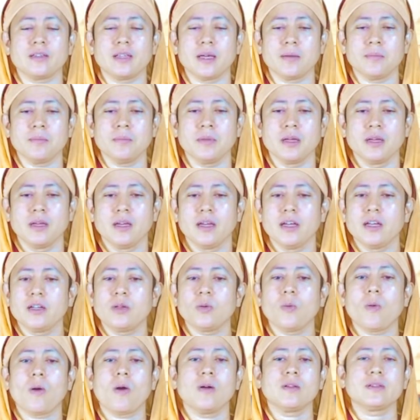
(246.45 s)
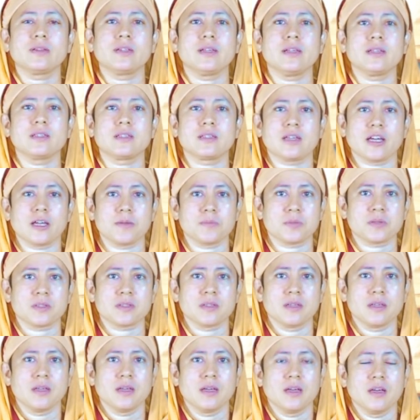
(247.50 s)
them into all these types.
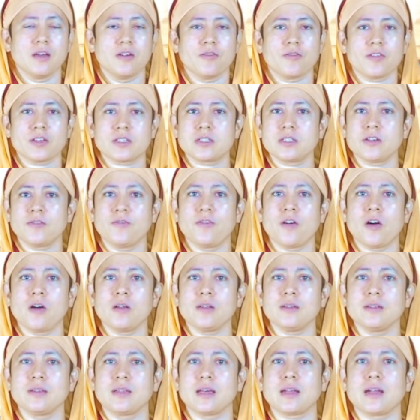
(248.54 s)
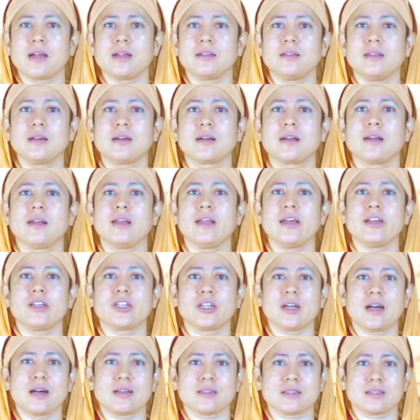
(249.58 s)
First of all, there are the
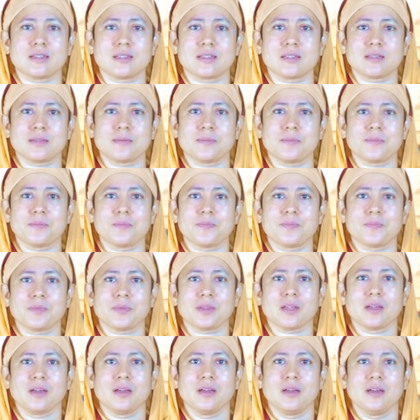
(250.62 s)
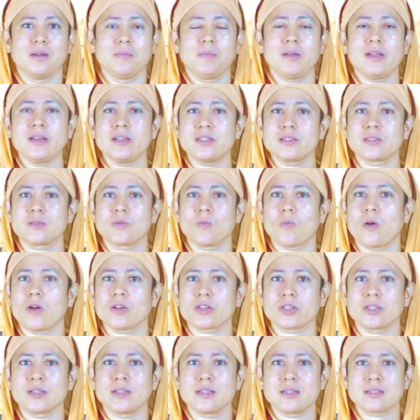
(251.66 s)
kleshas. Please
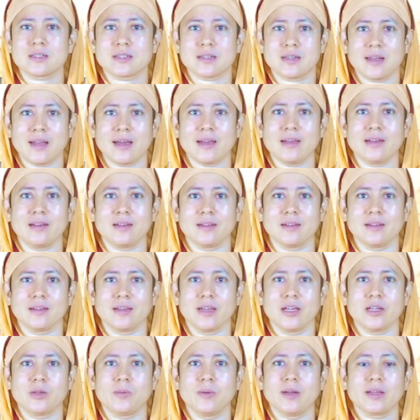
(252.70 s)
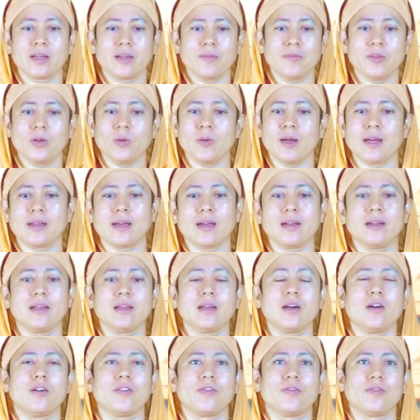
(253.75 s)
watch this slide. It will give you an
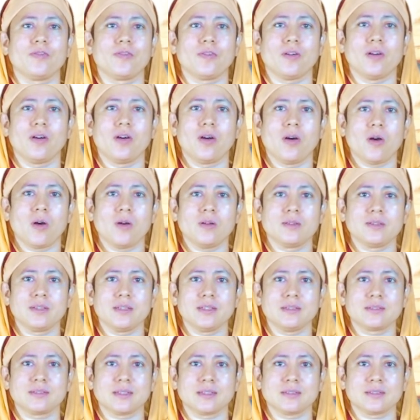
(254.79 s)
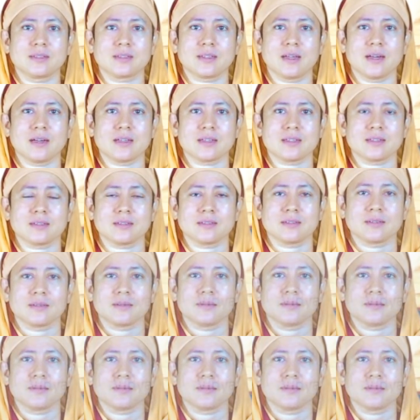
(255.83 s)
idea of all these sanskars.